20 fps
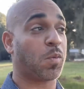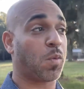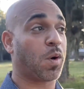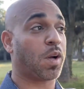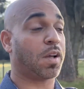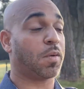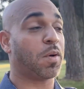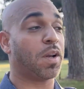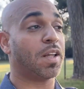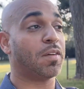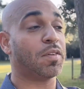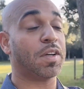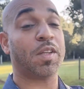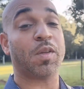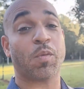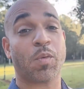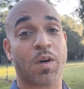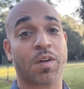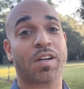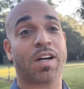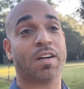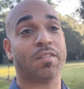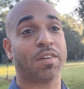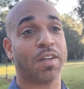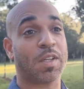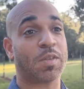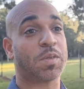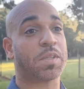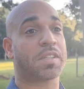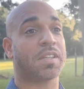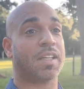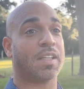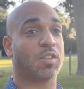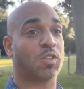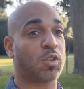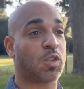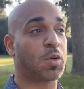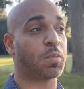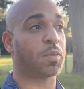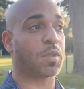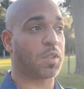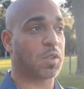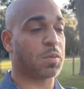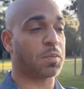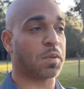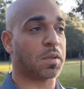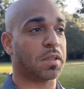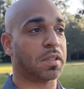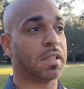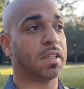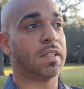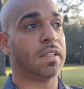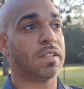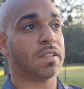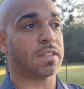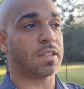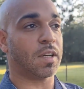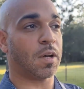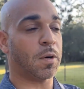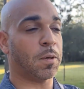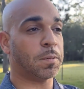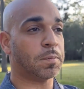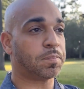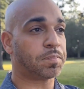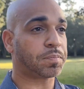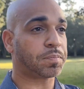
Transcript: We're living in the World Golf Village, which is like super, super slow.